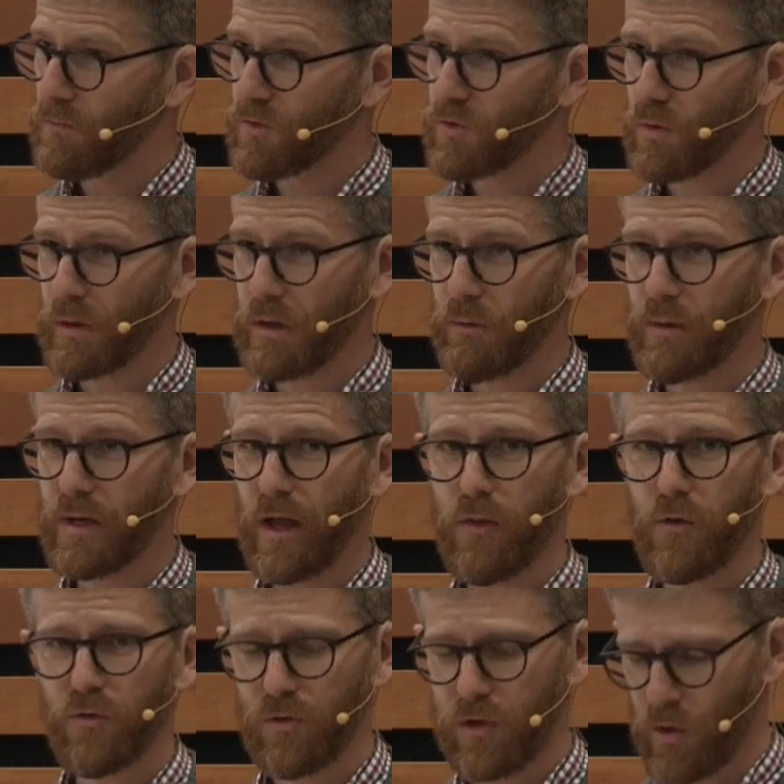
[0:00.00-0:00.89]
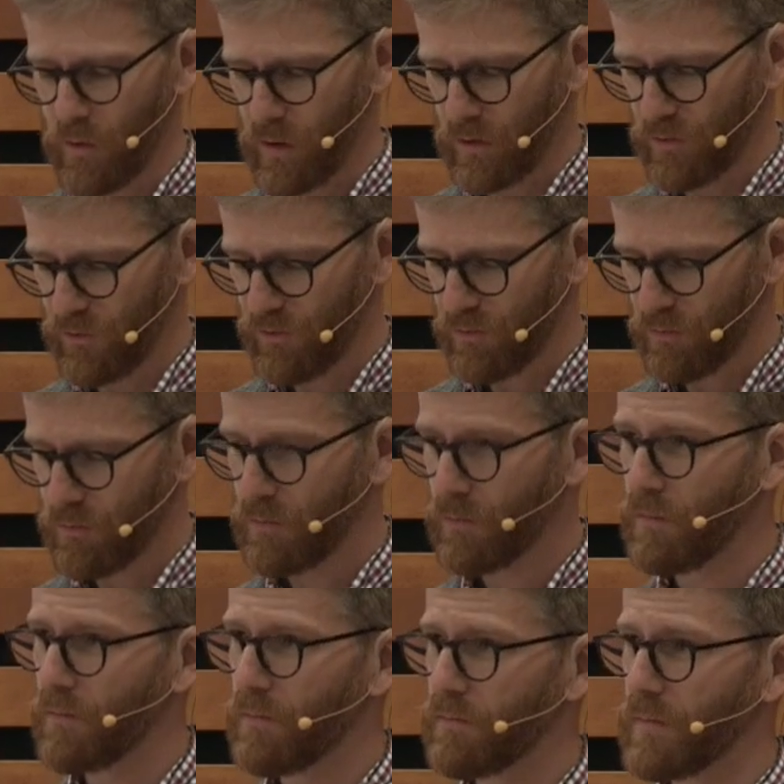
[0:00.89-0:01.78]
So, when I read other slogans,
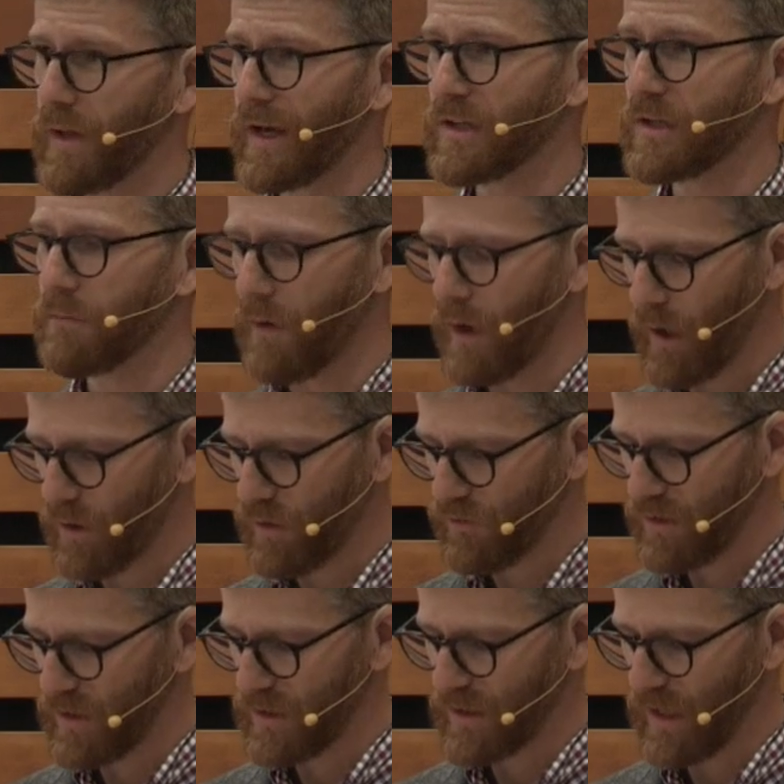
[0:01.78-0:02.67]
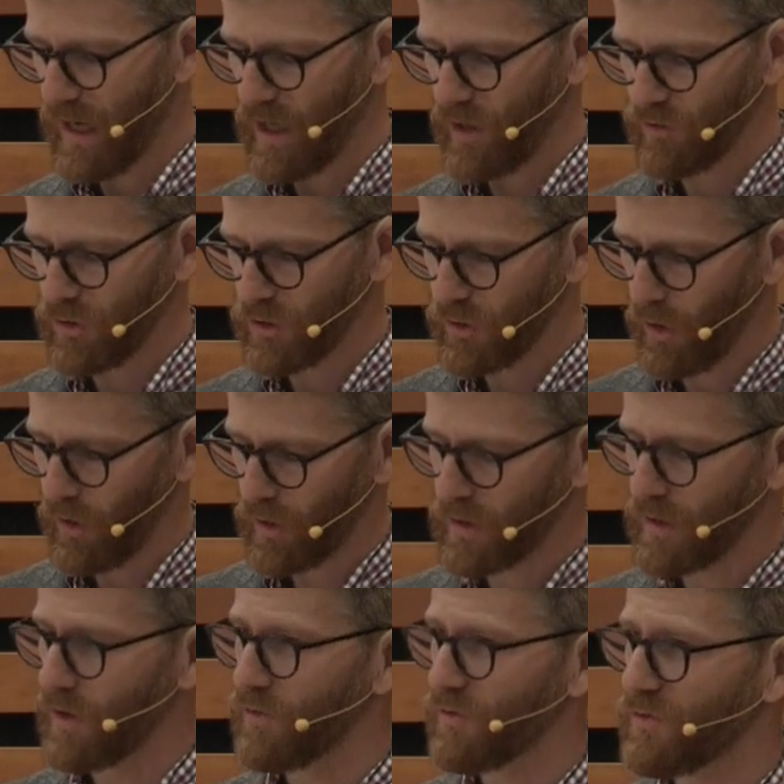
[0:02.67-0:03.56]
like democracy dies in
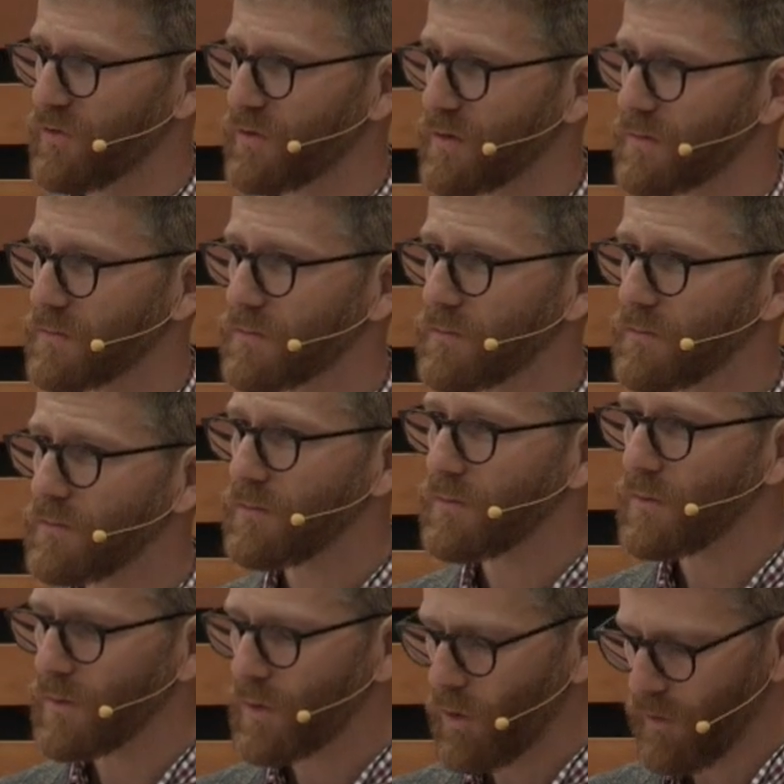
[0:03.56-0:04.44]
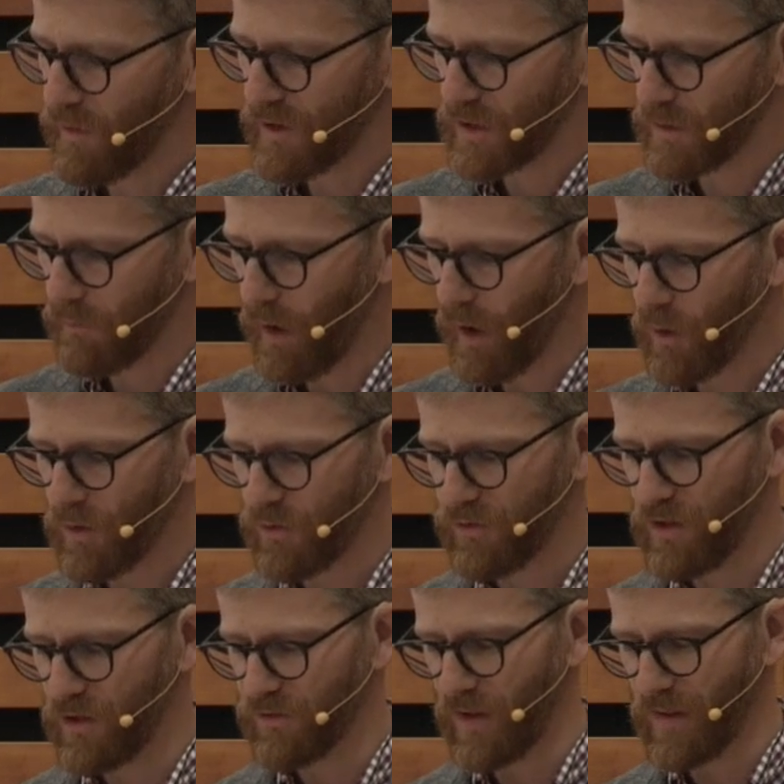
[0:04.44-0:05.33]
darkness, or that
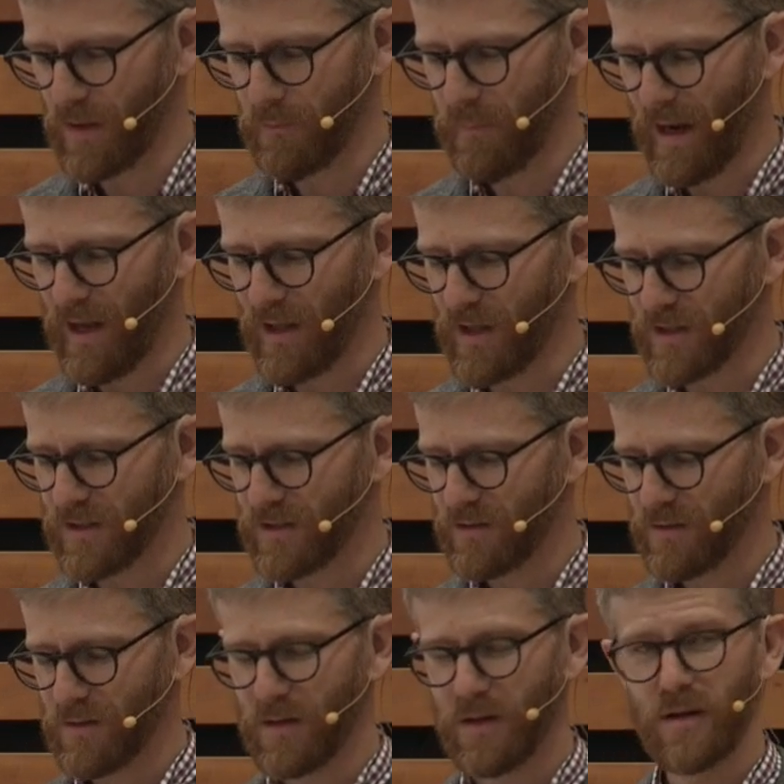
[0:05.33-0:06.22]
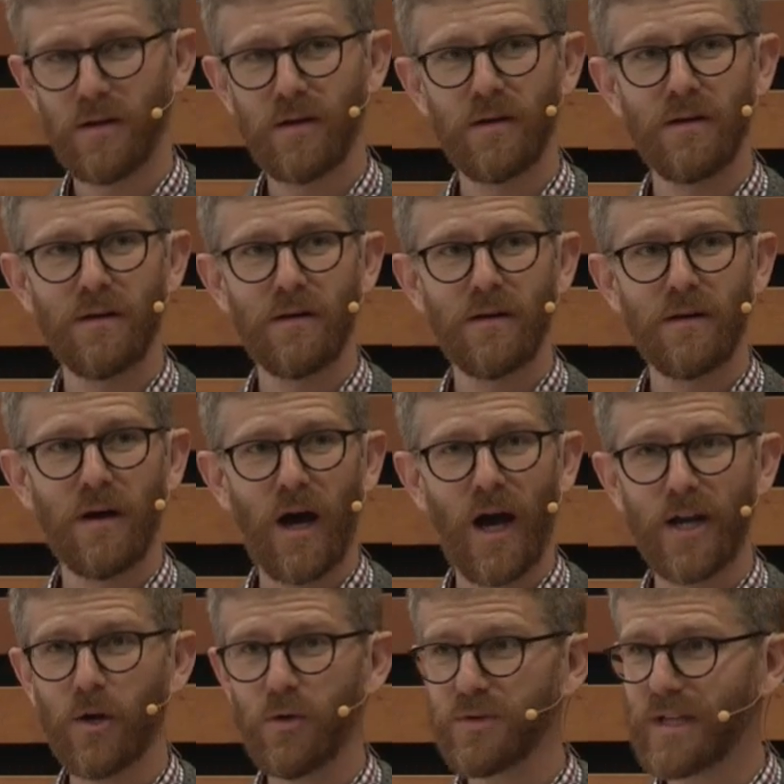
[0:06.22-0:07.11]
democracy is on the ballot,
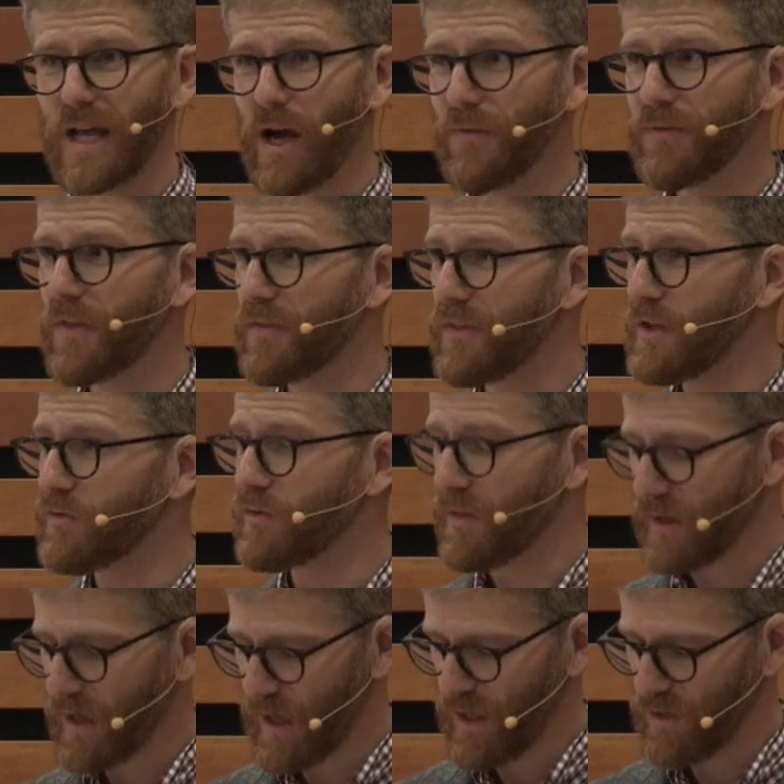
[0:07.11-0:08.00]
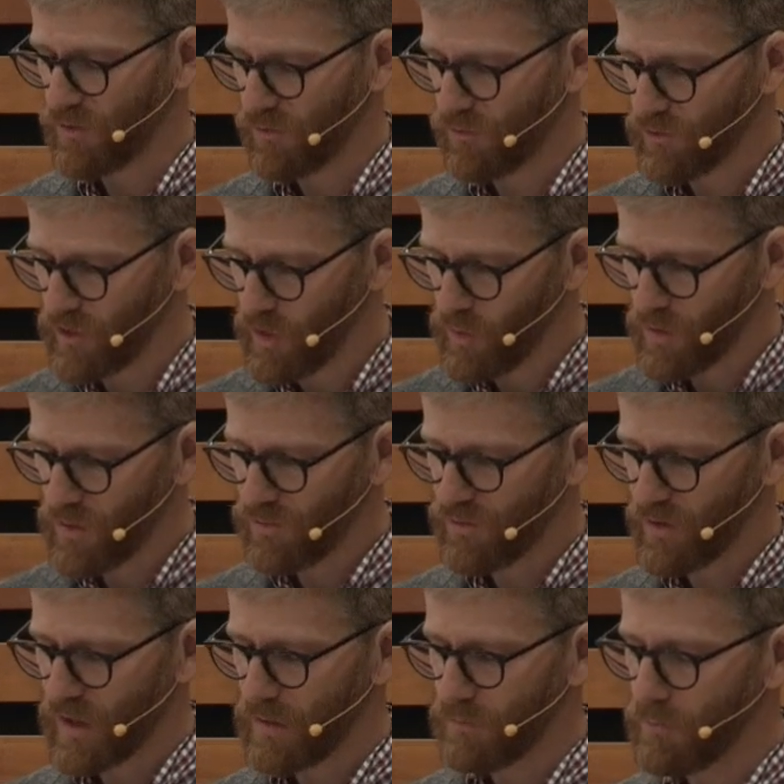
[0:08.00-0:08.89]
I don't doubt that these are the kinds of
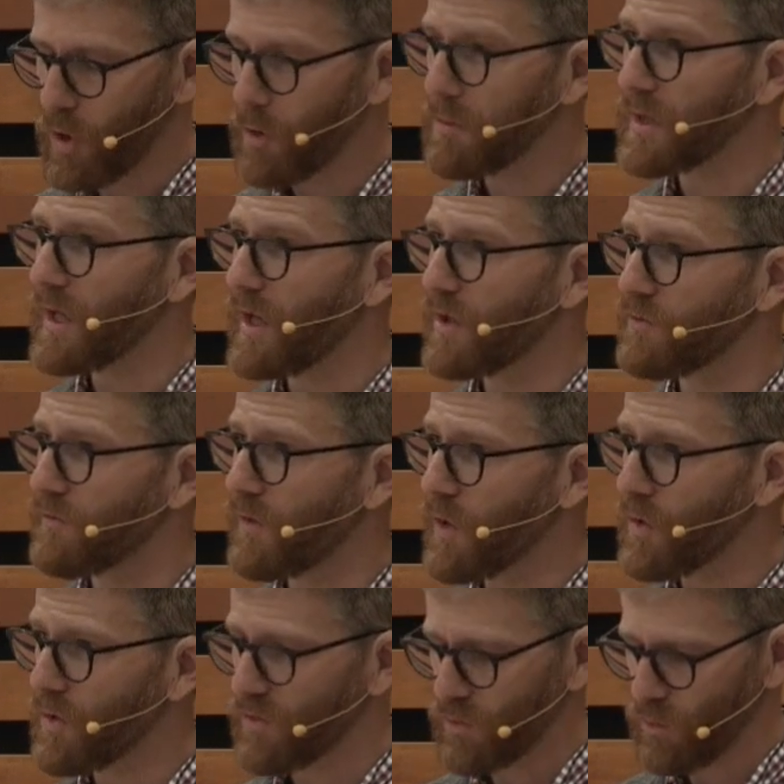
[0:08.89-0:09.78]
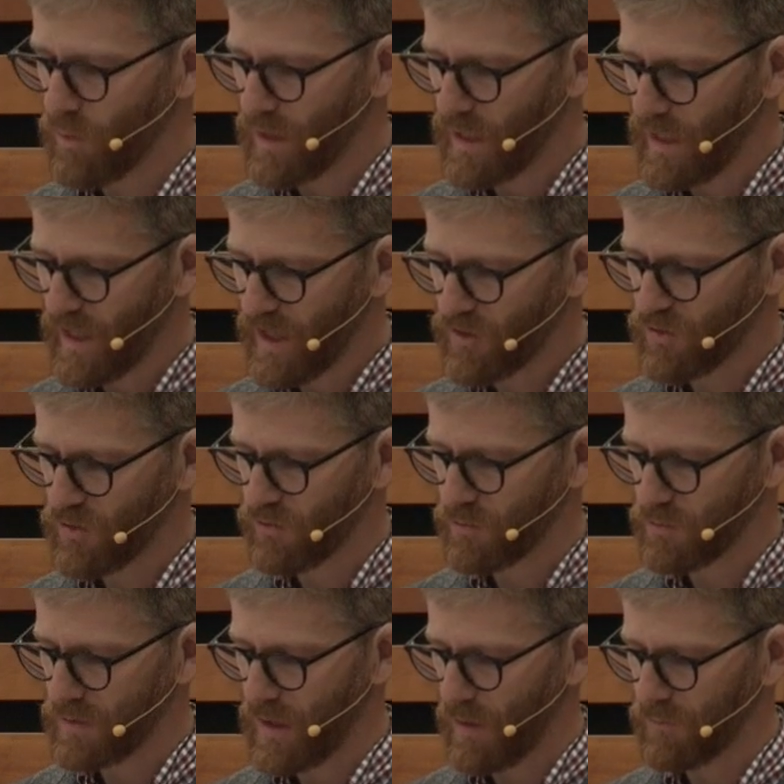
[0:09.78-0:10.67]
slogans that can mobilize voters and win elections
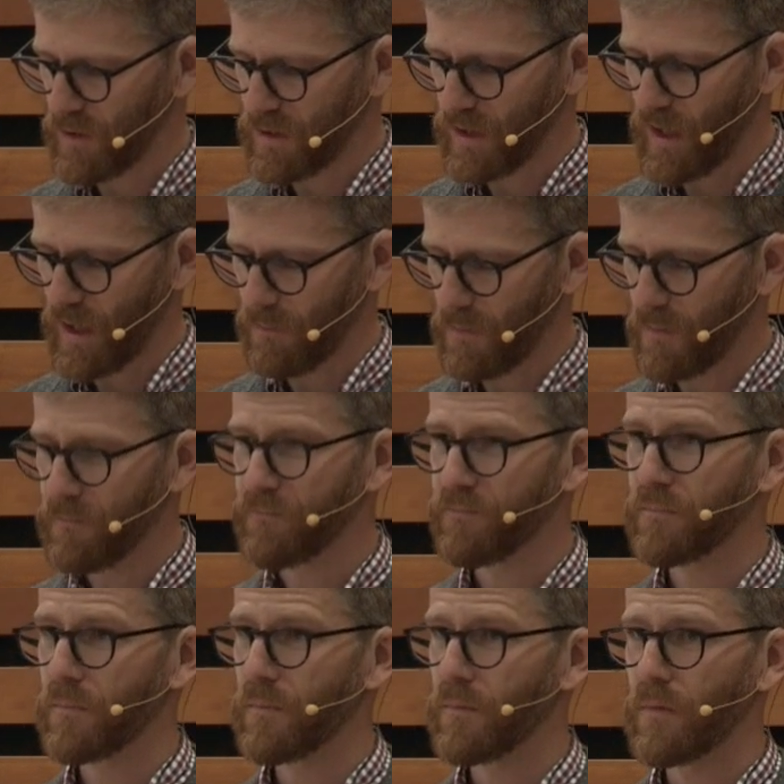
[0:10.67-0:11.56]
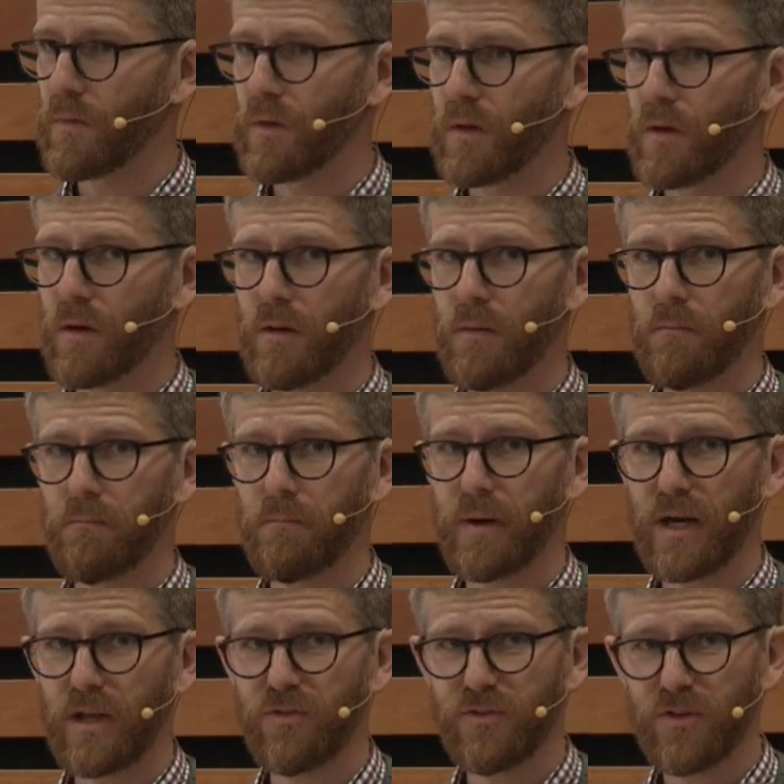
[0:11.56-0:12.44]
from time to time.
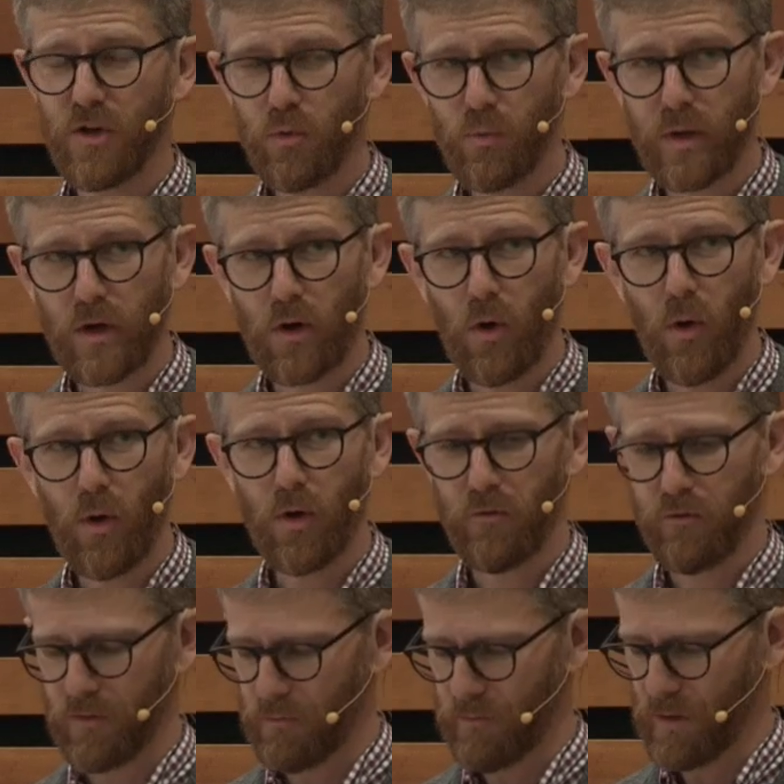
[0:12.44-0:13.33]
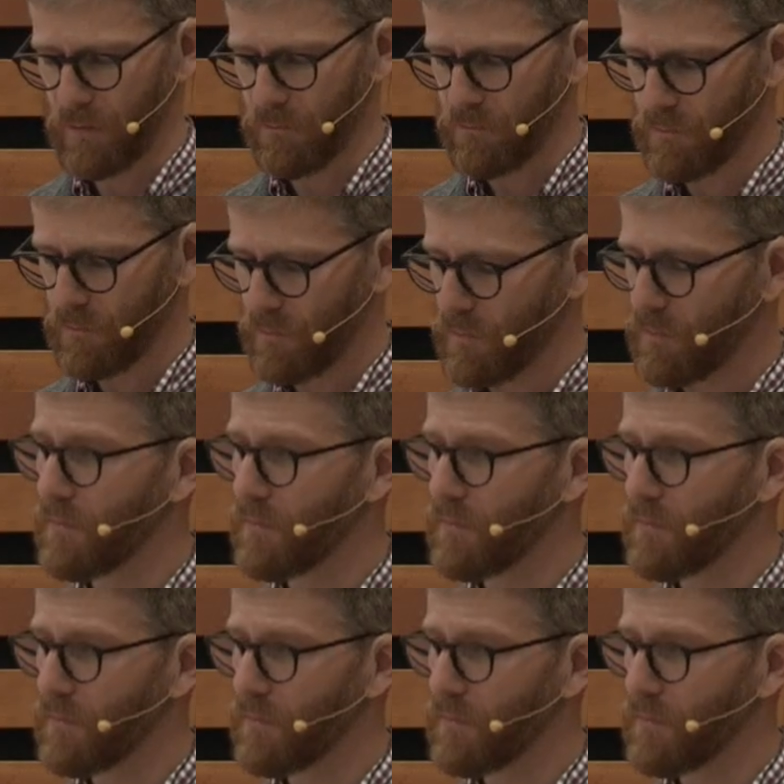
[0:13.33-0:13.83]
But I still recoil from them.